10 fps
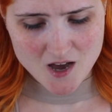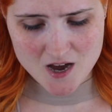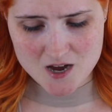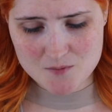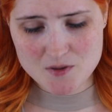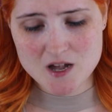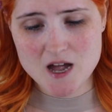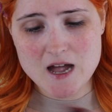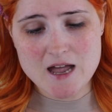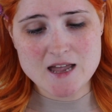And
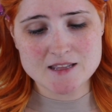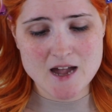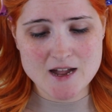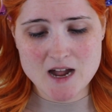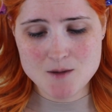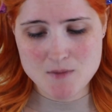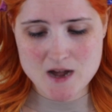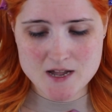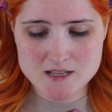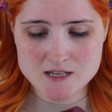I got
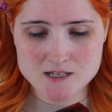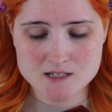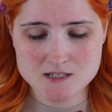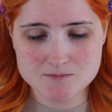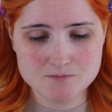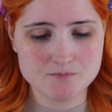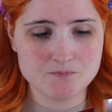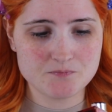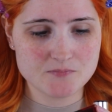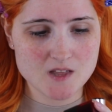mine
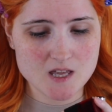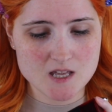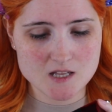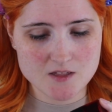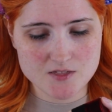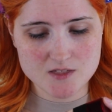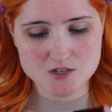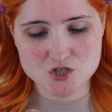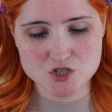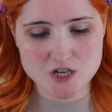in the
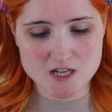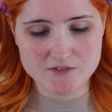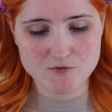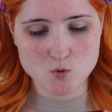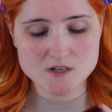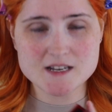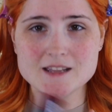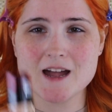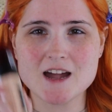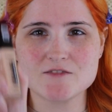shade
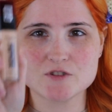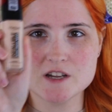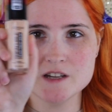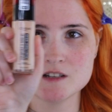410 Ivory.